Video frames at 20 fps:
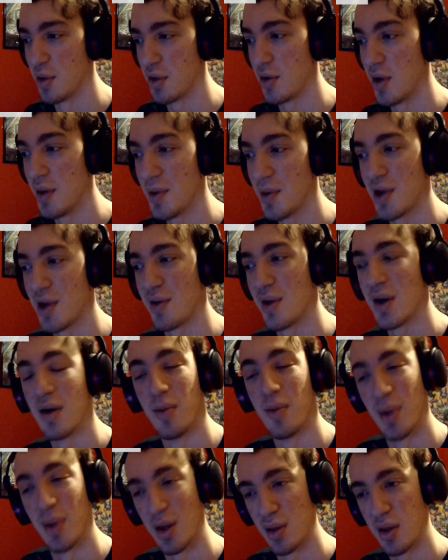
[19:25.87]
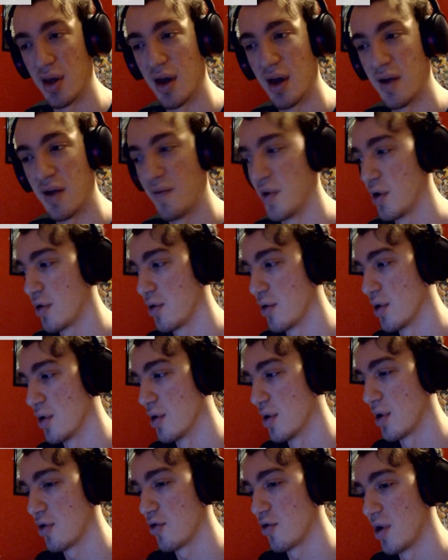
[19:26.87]
So I'm excited because the anniversary
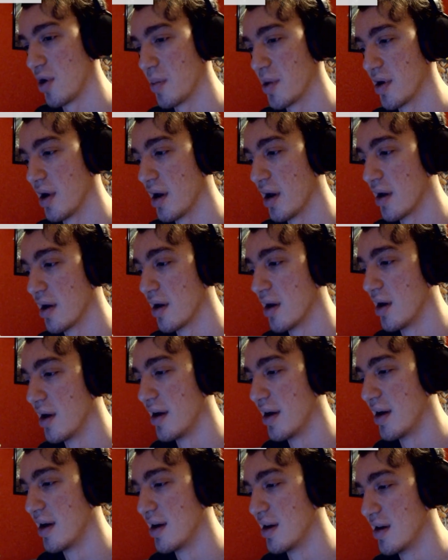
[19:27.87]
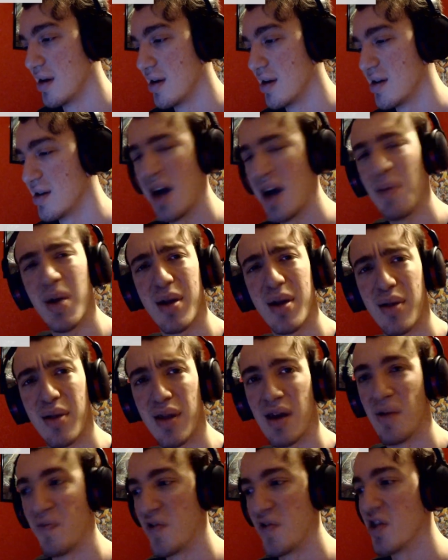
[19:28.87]
units dropped tonight. I might
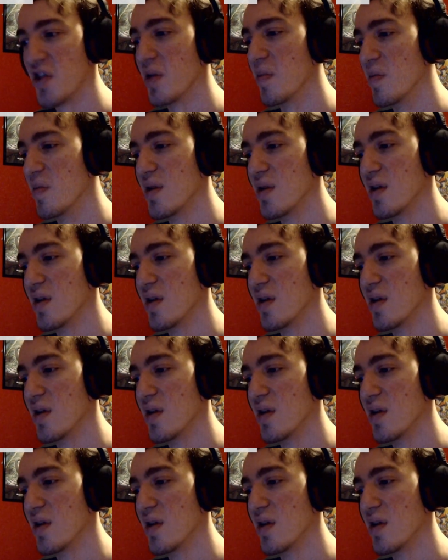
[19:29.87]
stay up for them.